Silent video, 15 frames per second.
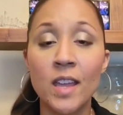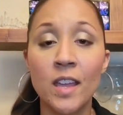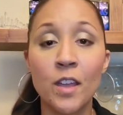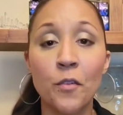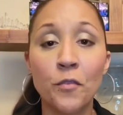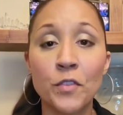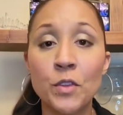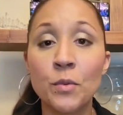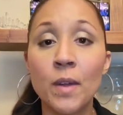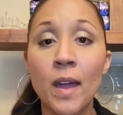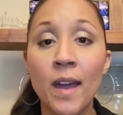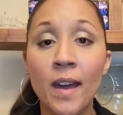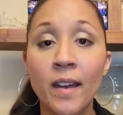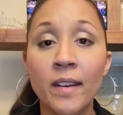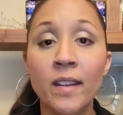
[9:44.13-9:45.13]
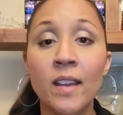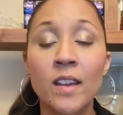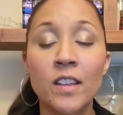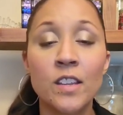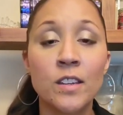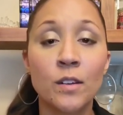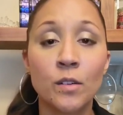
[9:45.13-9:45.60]
If you add,
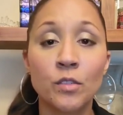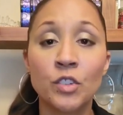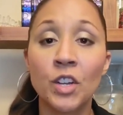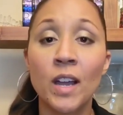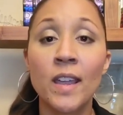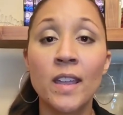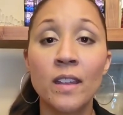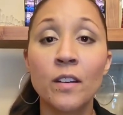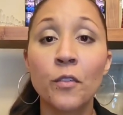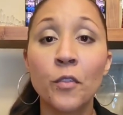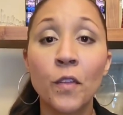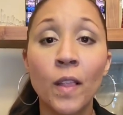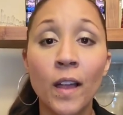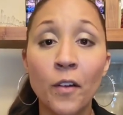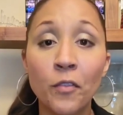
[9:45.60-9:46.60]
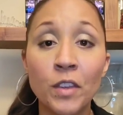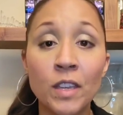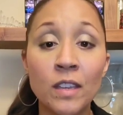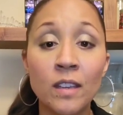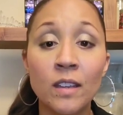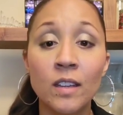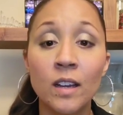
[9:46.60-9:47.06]
you know, giant
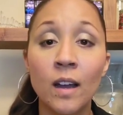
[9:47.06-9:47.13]
fluffy